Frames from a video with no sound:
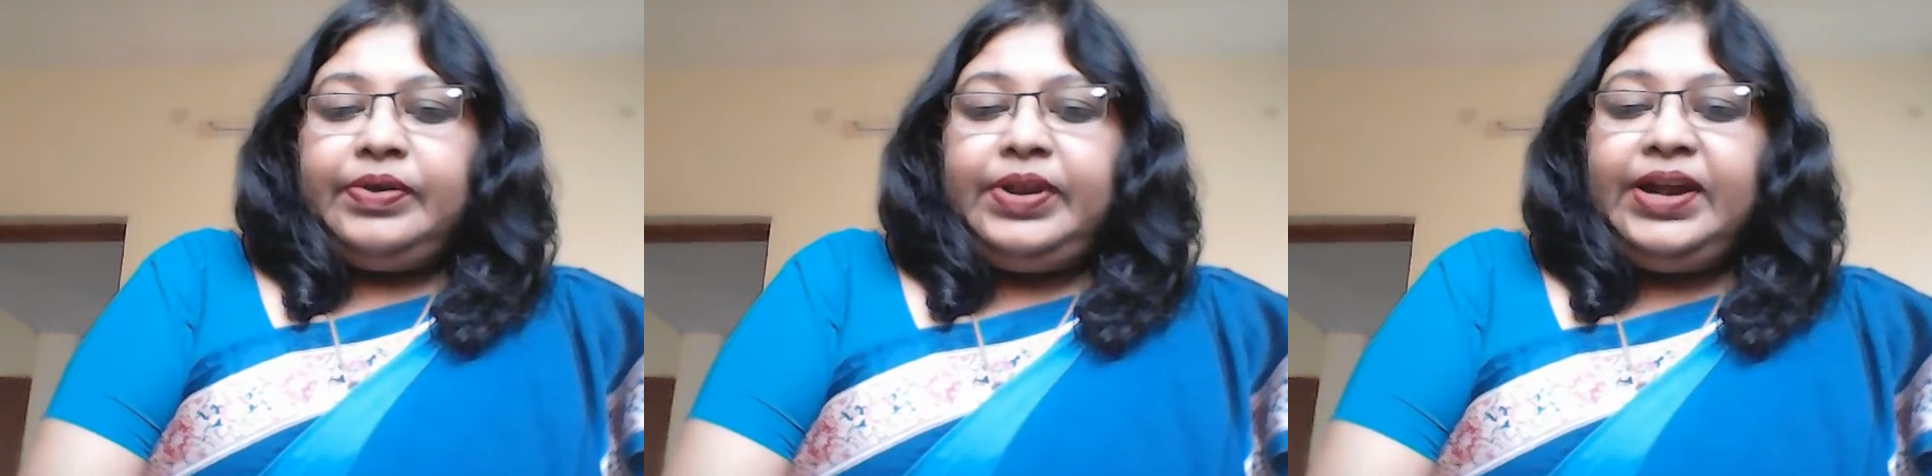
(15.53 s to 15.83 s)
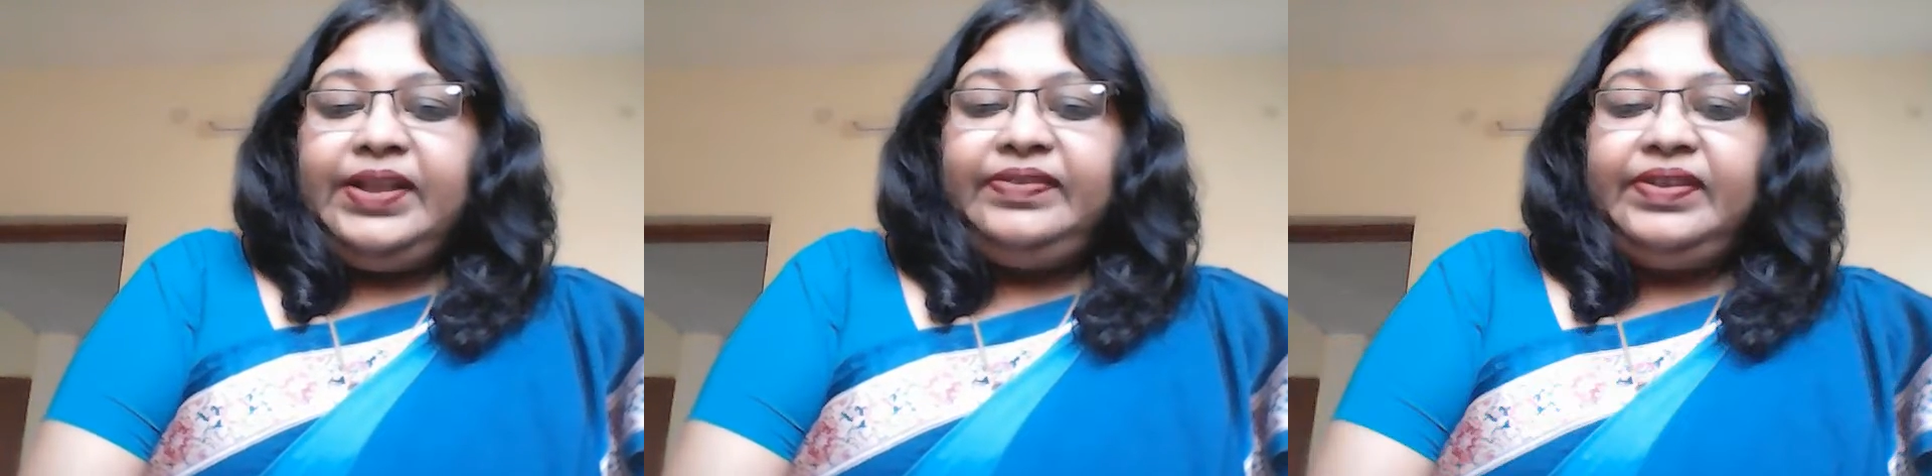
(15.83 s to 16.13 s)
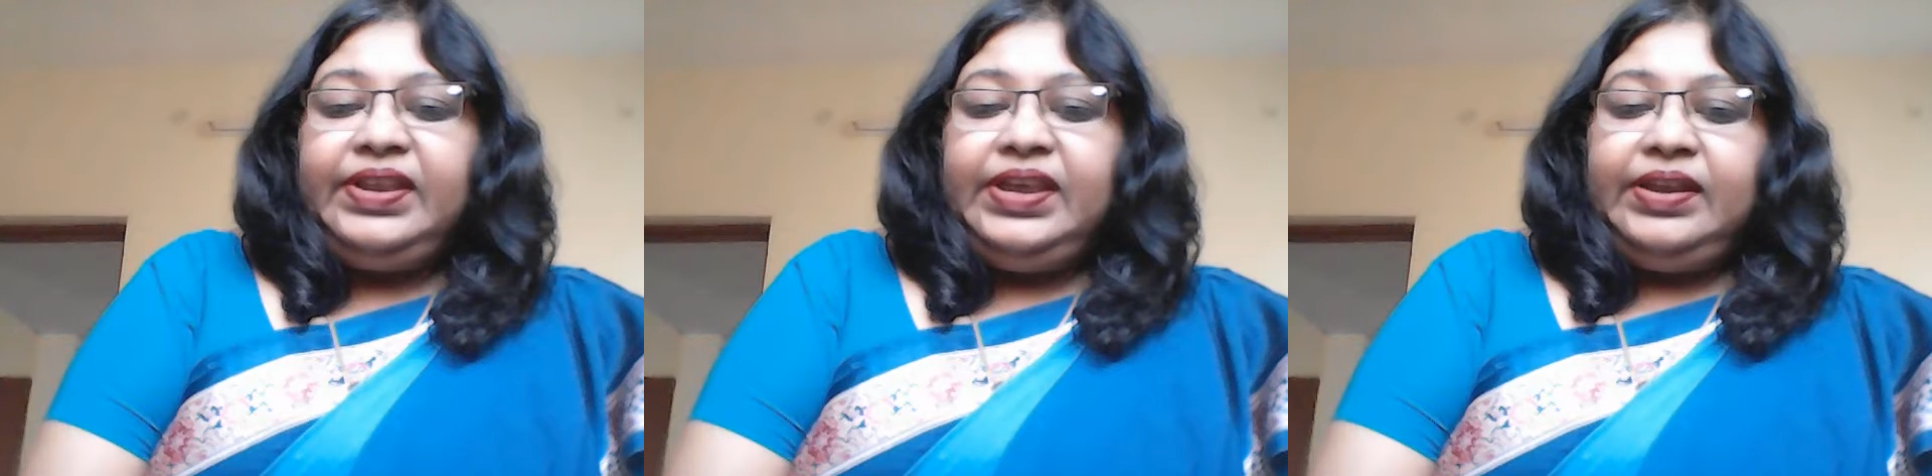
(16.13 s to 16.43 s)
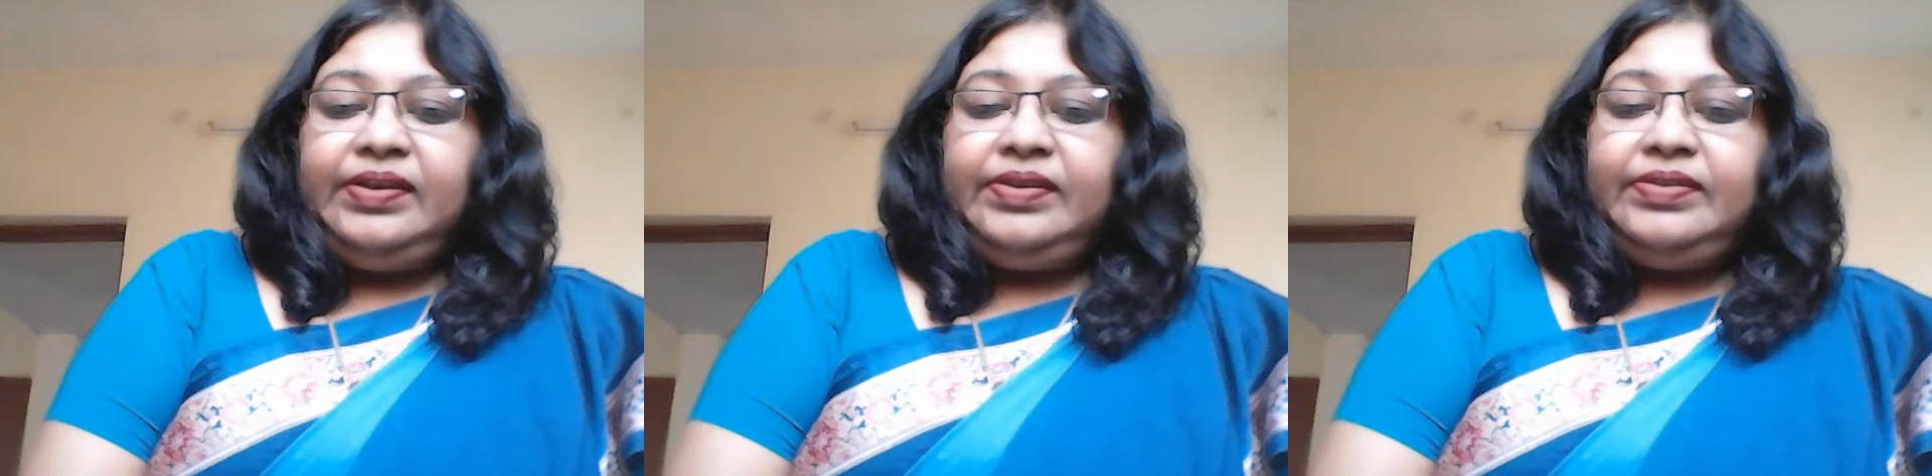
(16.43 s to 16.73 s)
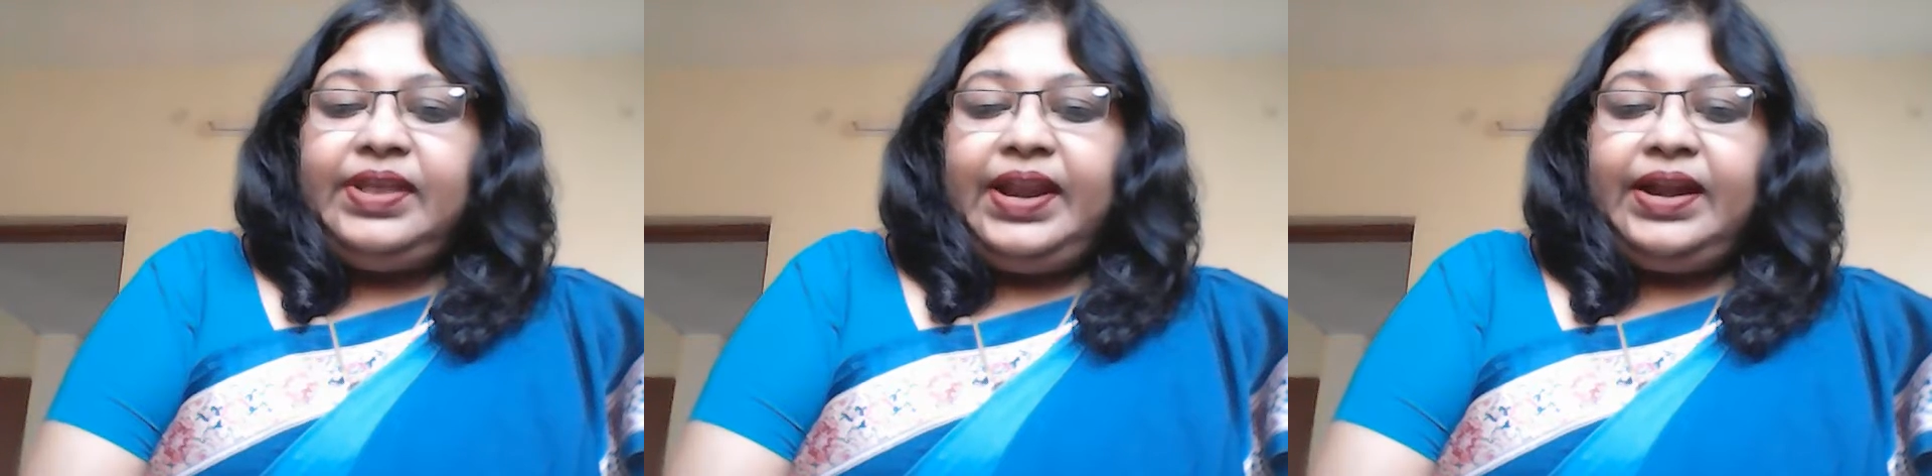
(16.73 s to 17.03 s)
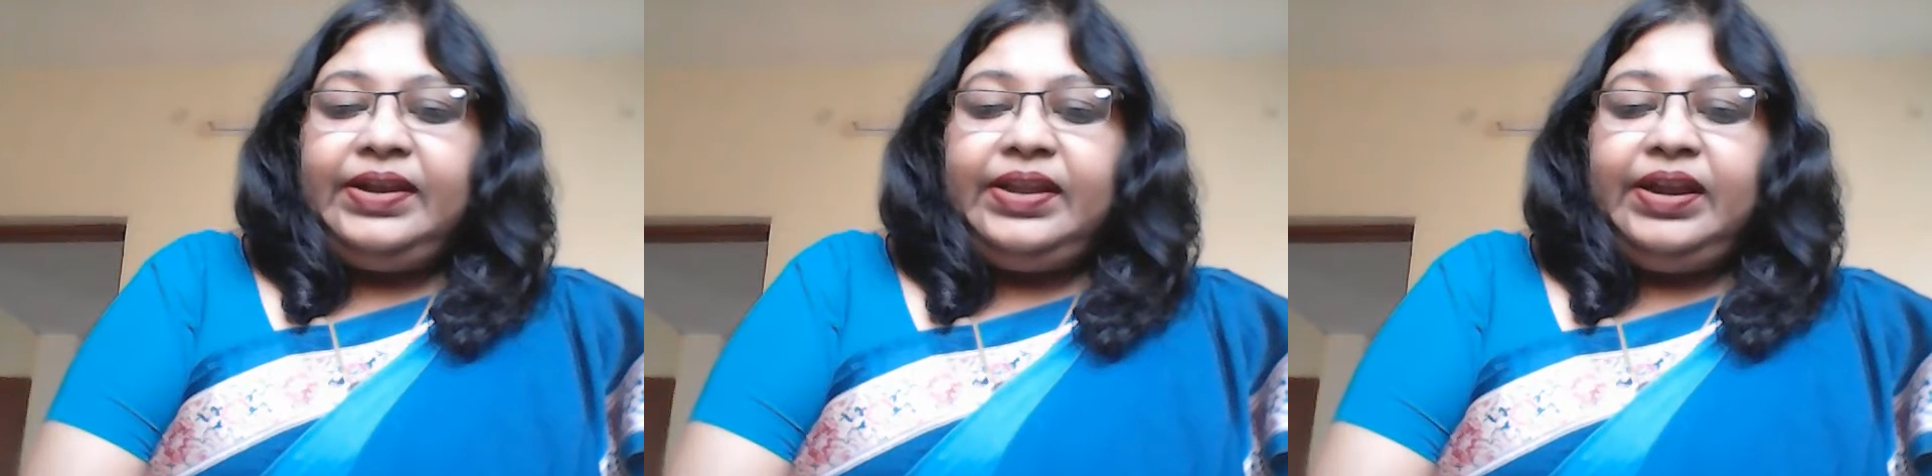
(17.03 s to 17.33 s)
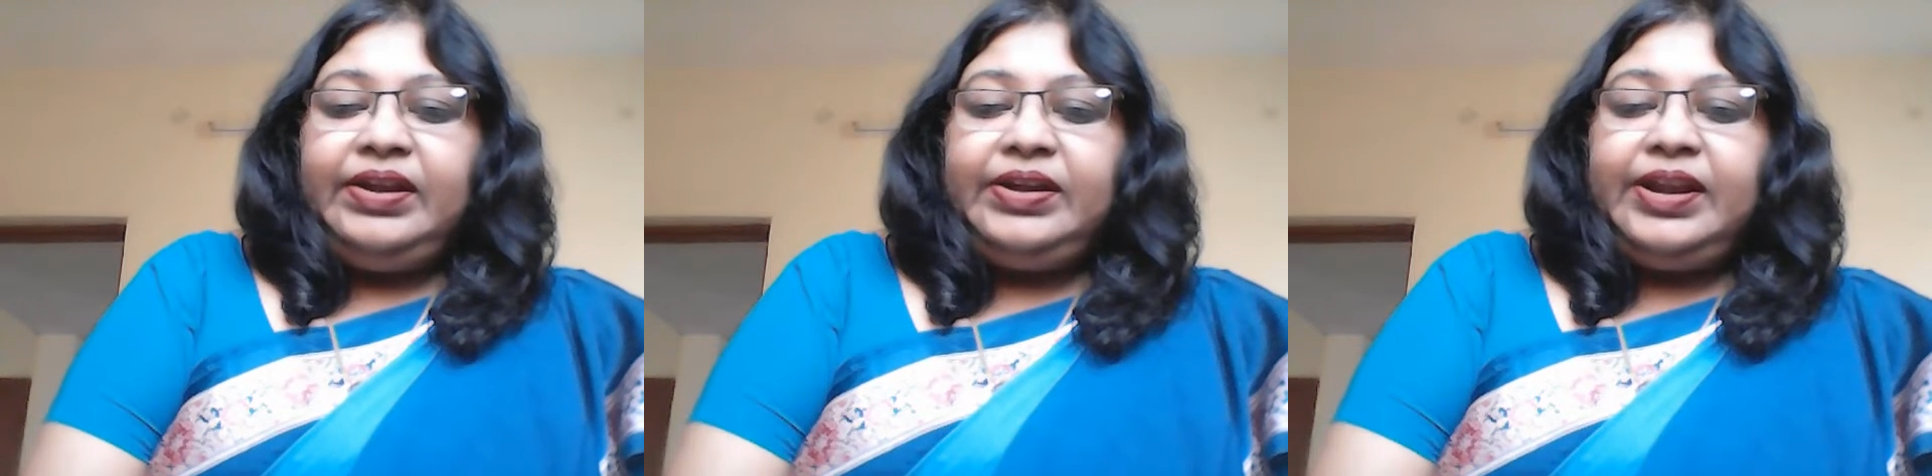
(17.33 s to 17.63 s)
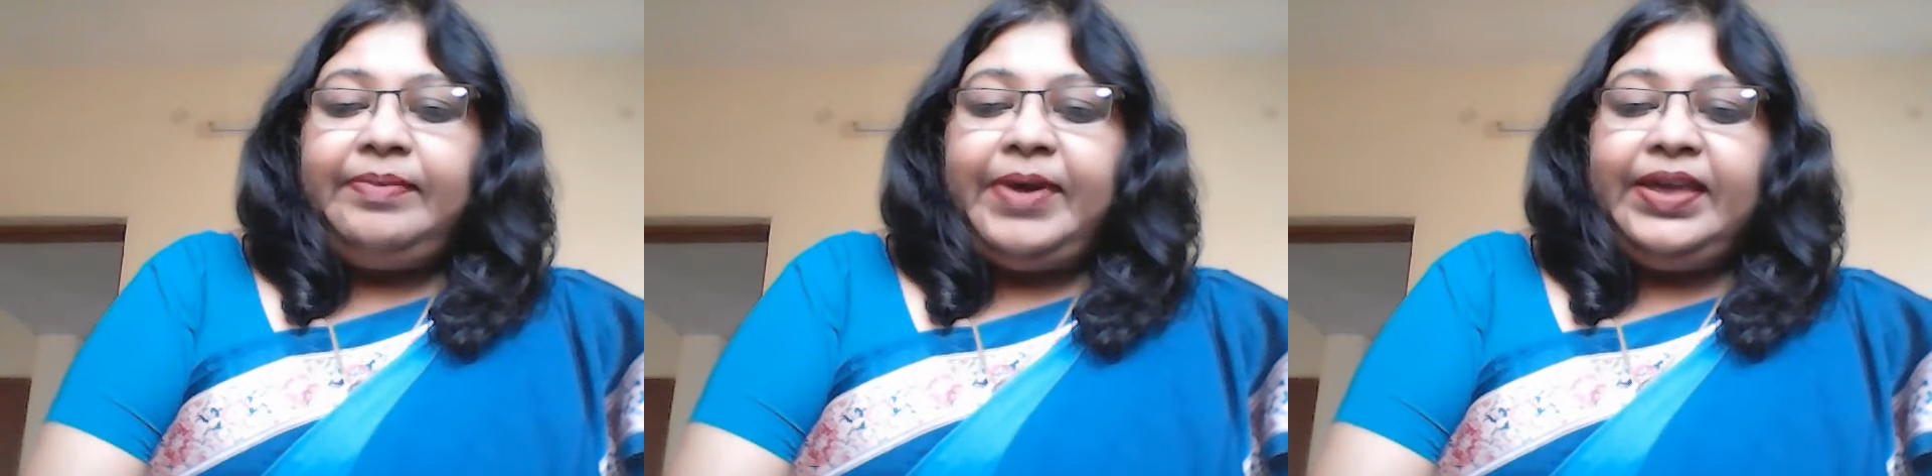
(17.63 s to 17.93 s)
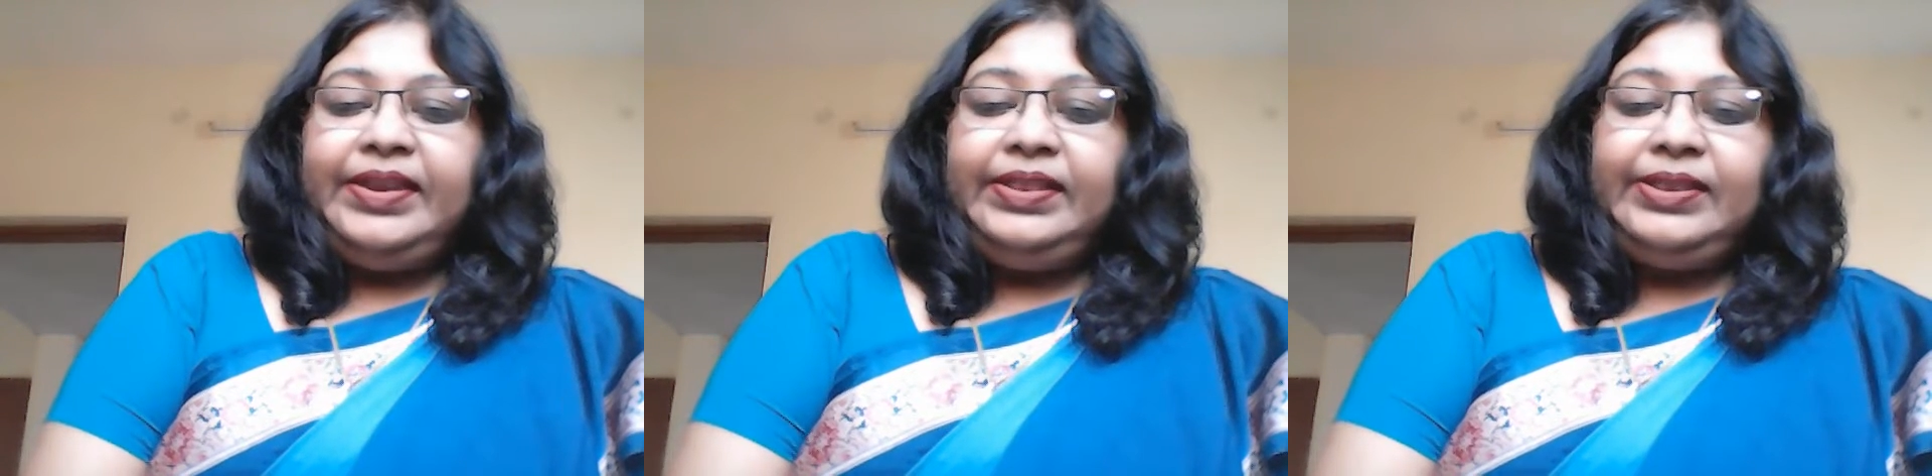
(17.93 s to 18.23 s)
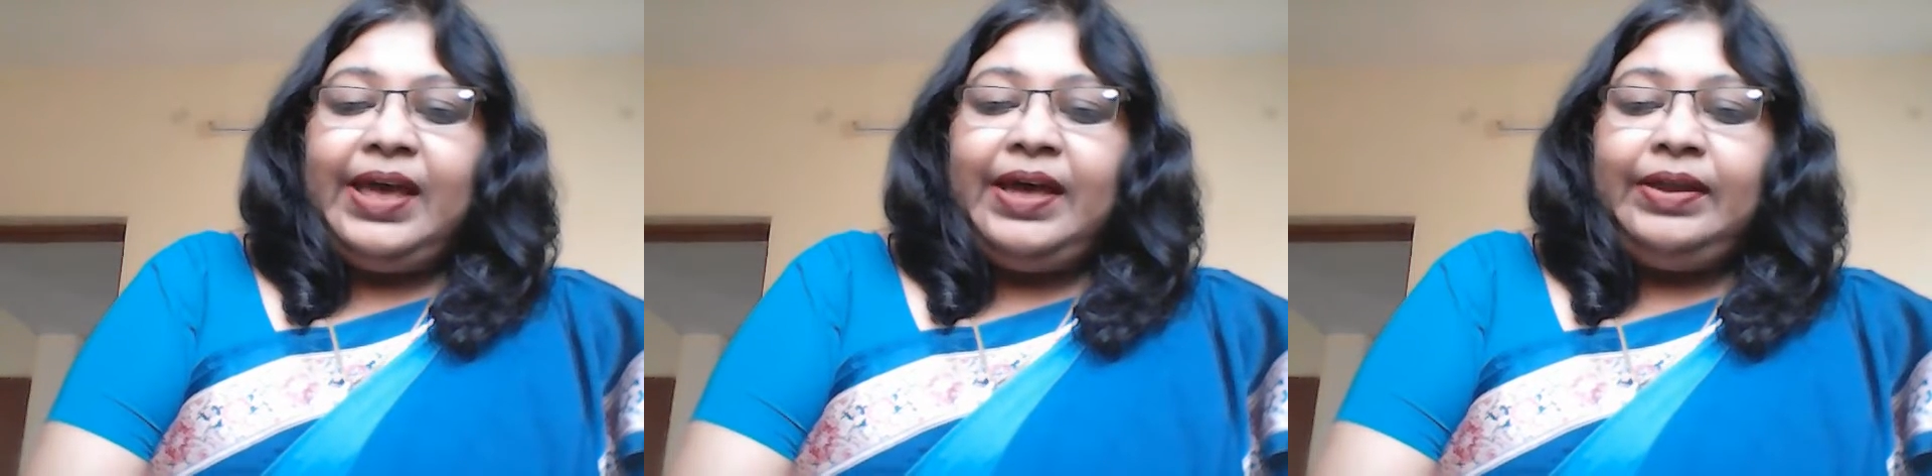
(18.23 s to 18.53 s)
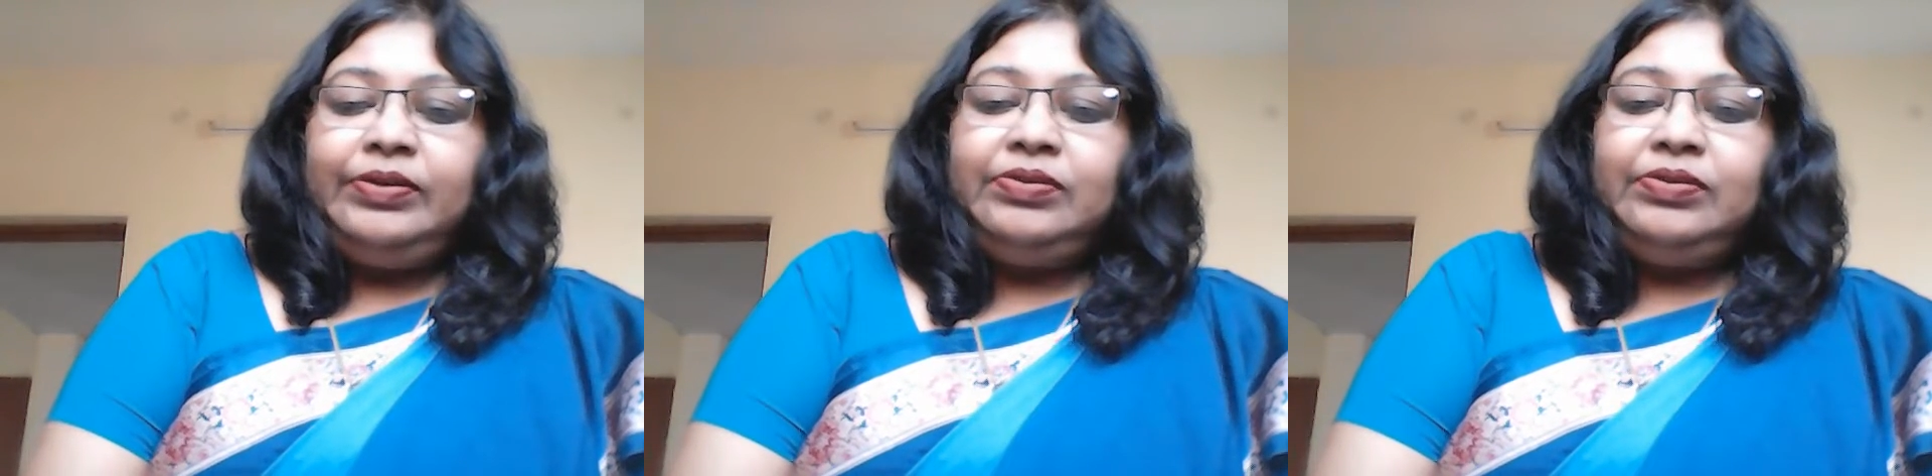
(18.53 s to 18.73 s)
let us read the letter written by Rita